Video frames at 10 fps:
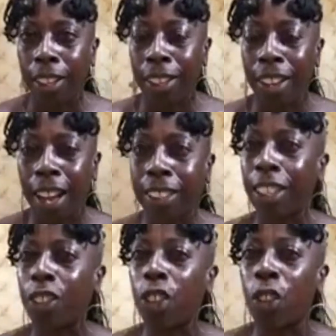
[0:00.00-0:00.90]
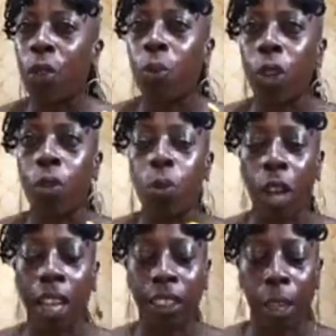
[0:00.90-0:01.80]
I said, when
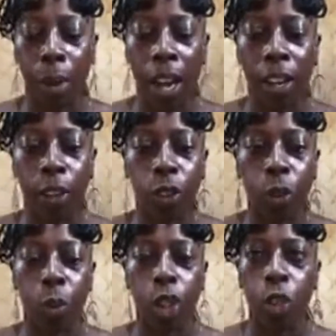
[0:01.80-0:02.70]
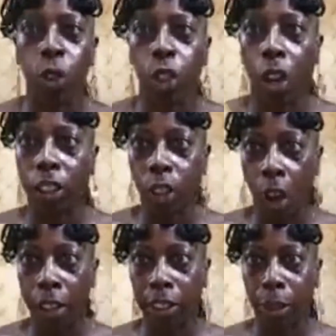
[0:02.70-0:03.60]
I said my culture, when you start
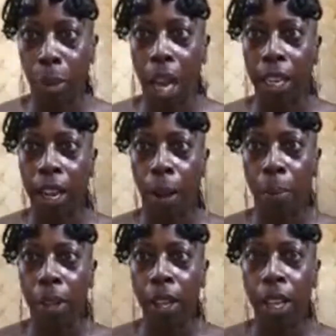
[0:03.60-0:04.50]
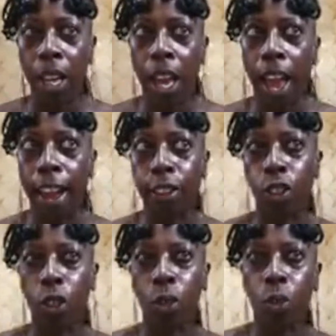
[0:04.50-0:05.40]
talking somebody up
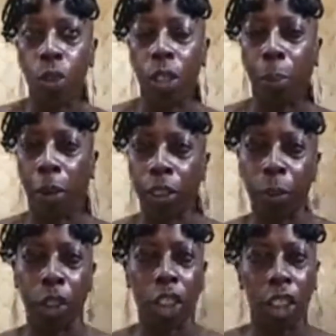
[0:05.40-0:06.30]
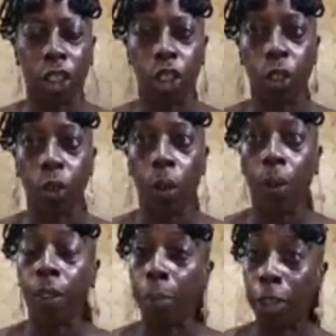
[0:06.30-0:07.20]
and the person was good to you,
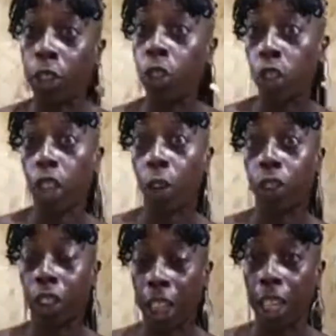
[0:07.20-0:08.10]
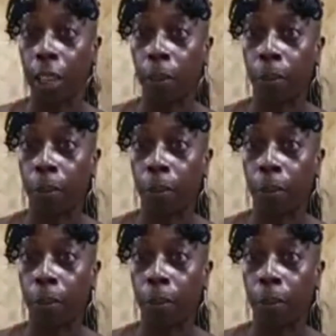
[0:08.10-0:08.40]
that means you should go see him.